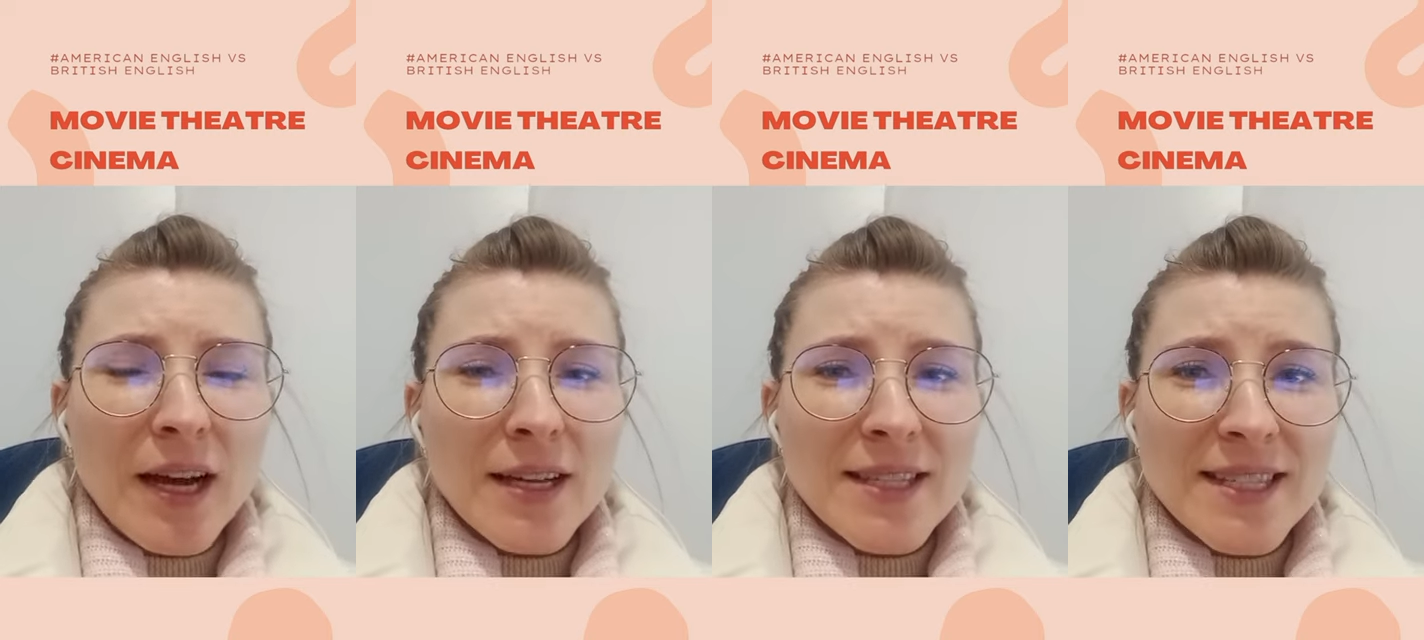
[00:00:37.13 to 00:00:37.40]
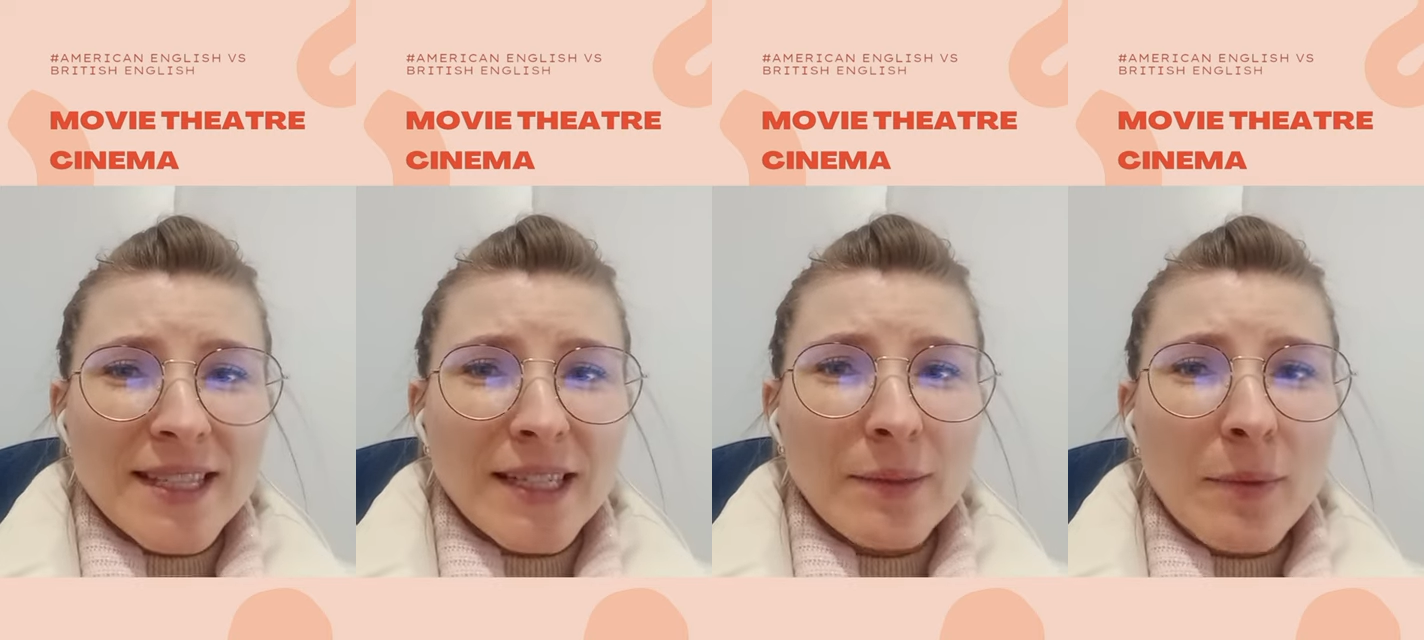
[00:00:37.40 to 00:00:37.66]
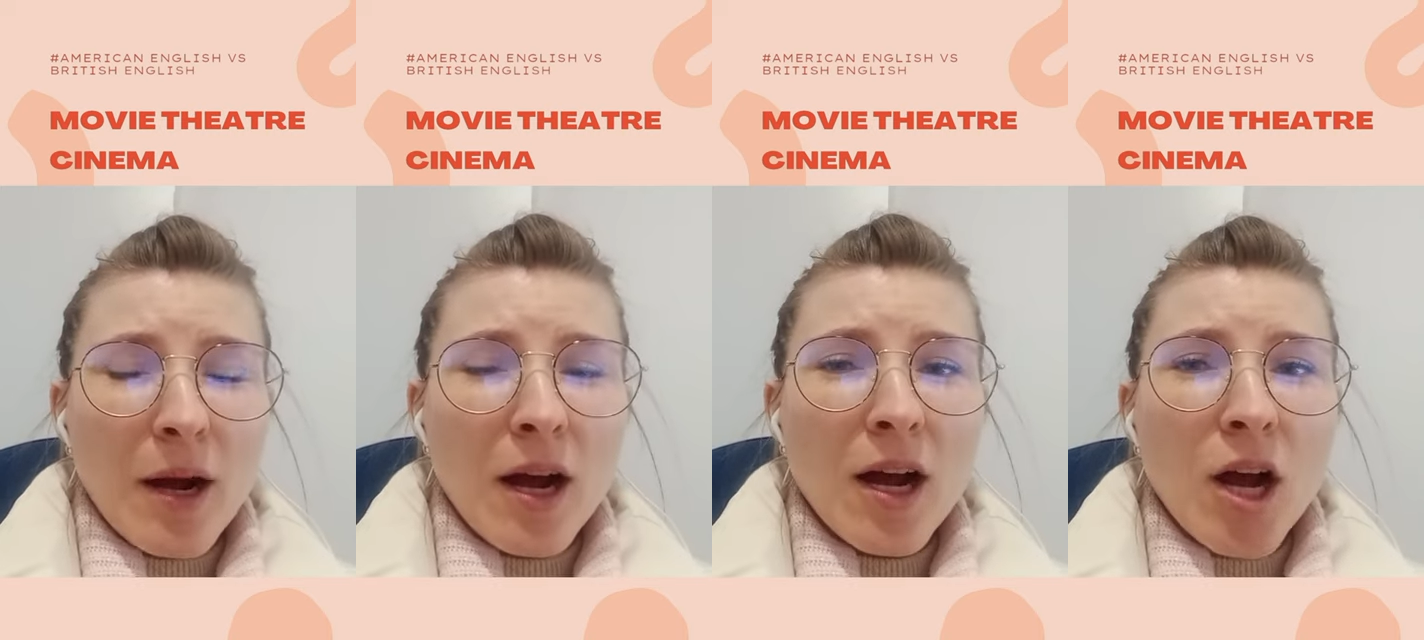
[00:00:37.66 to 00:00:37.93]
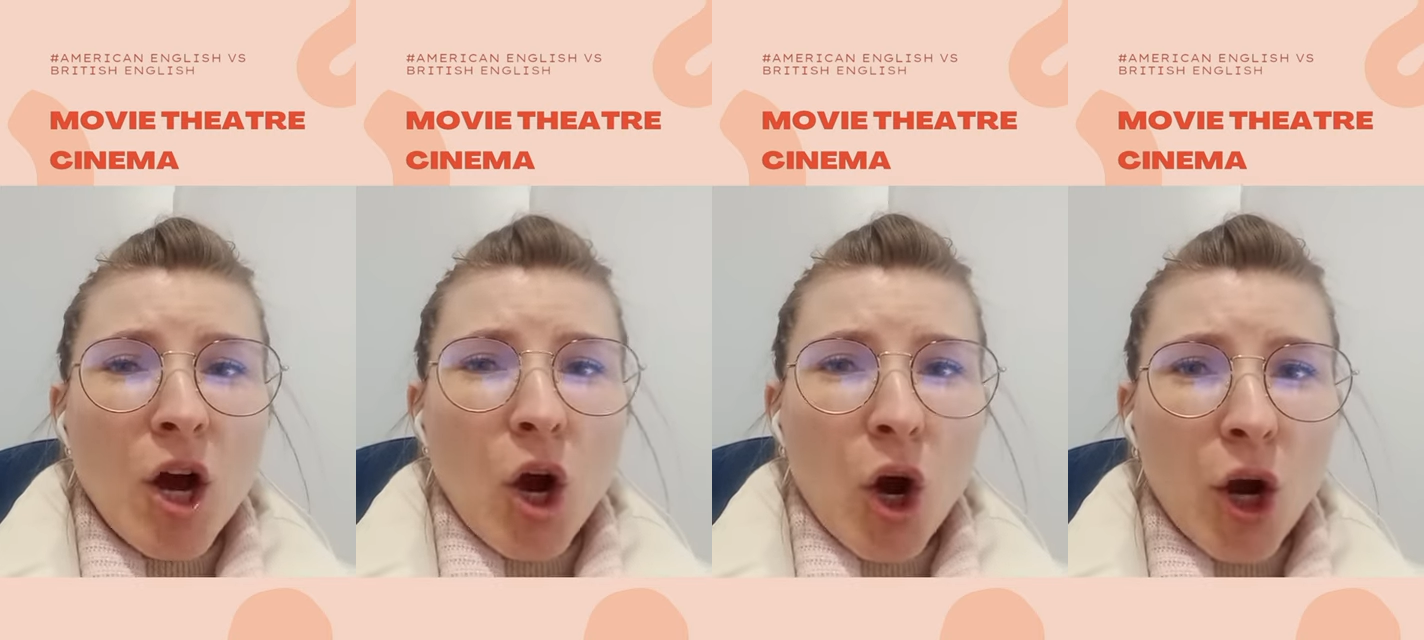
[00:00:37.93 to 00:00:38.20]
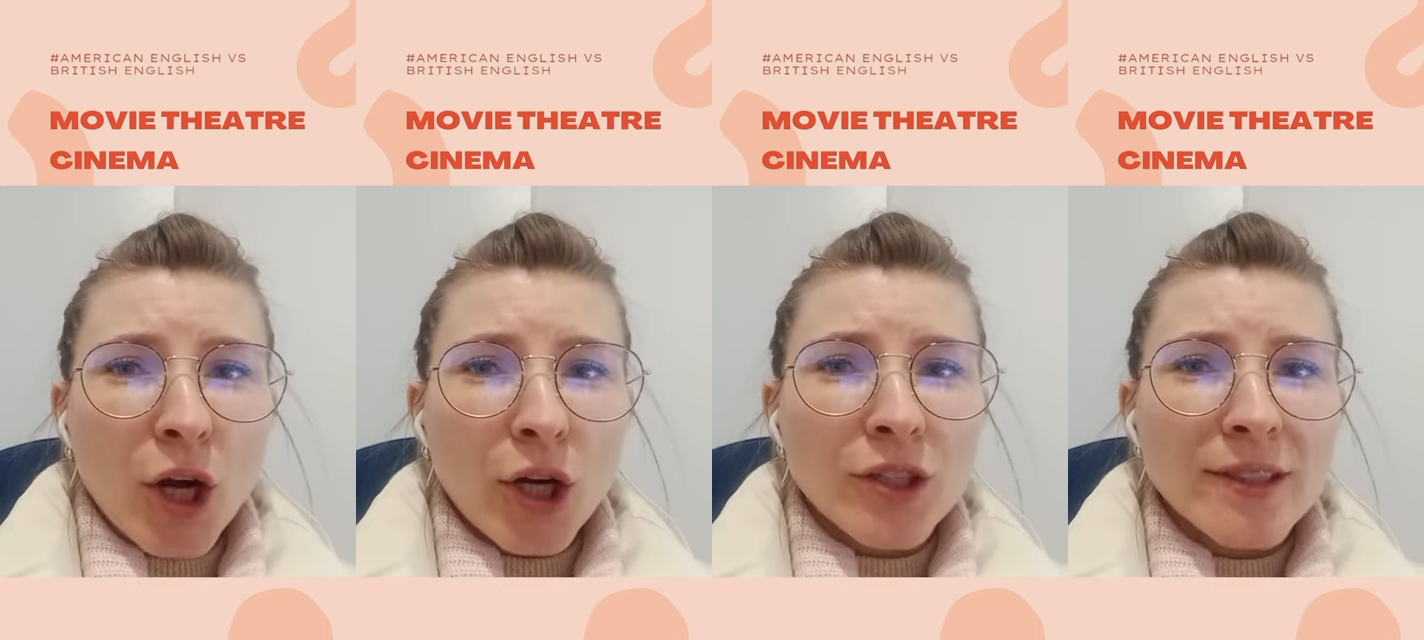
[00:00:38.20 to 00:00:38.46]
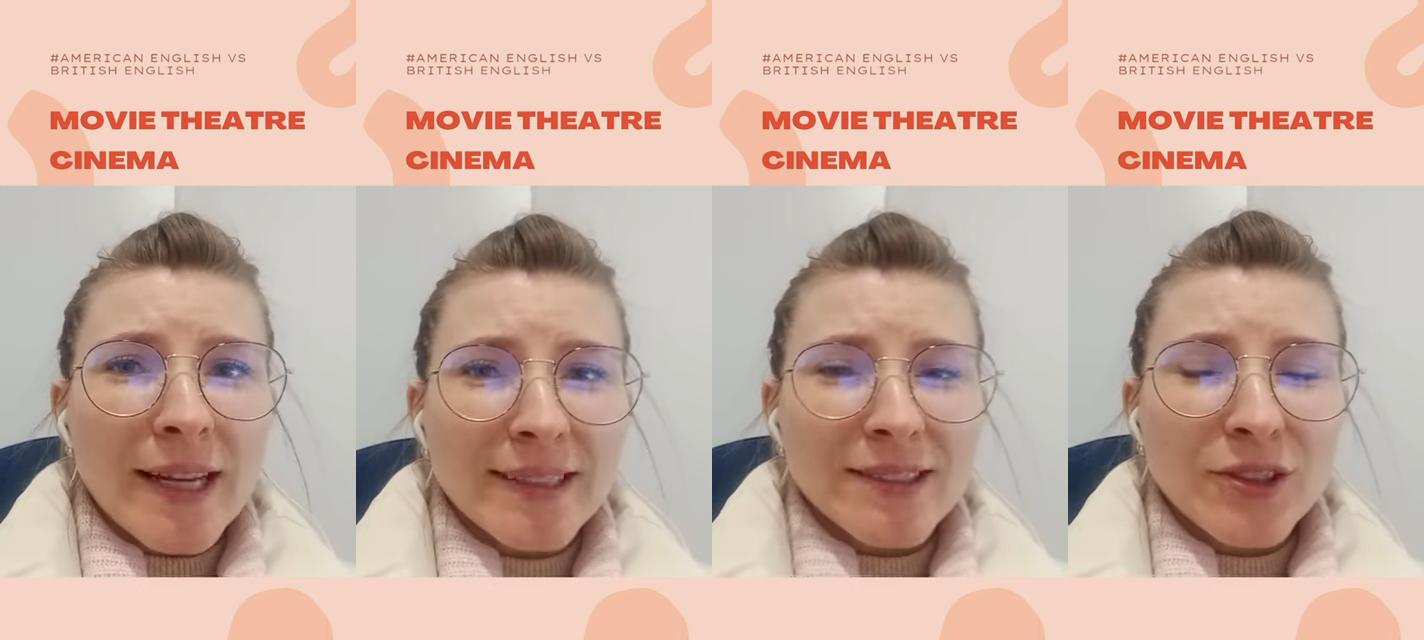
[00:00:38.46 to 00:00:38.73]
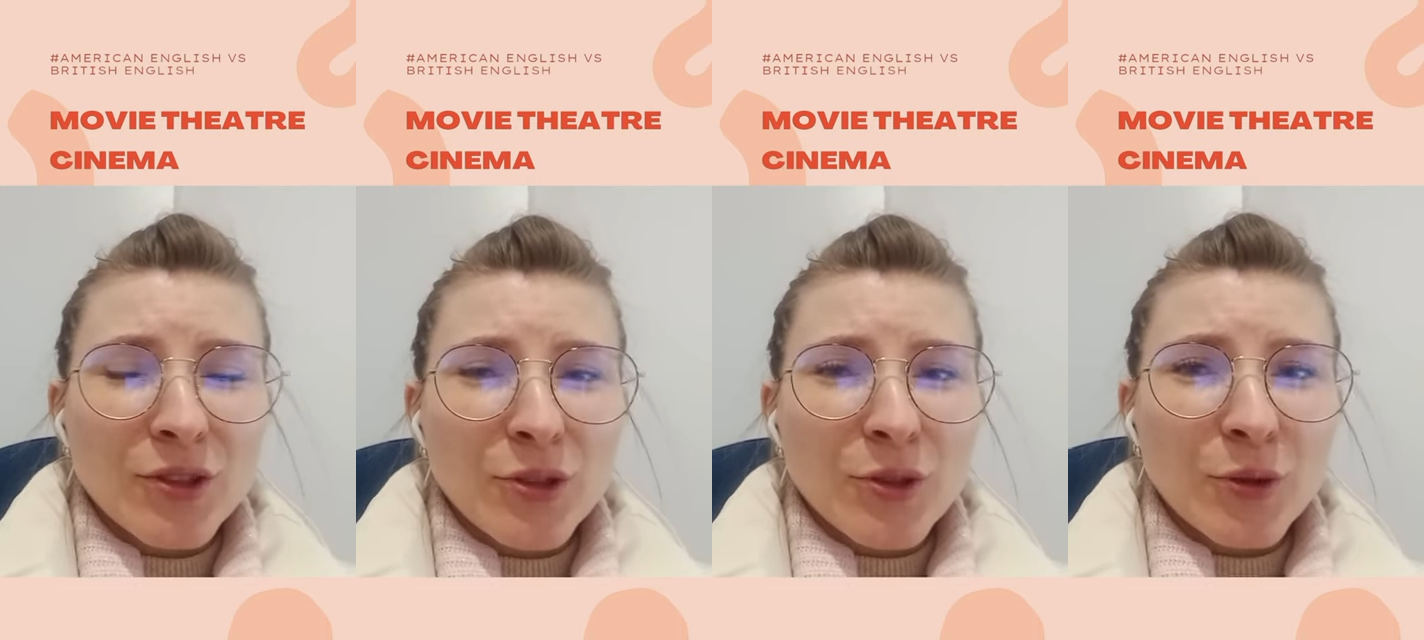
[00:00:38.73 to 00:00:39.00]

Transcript: cinema are connected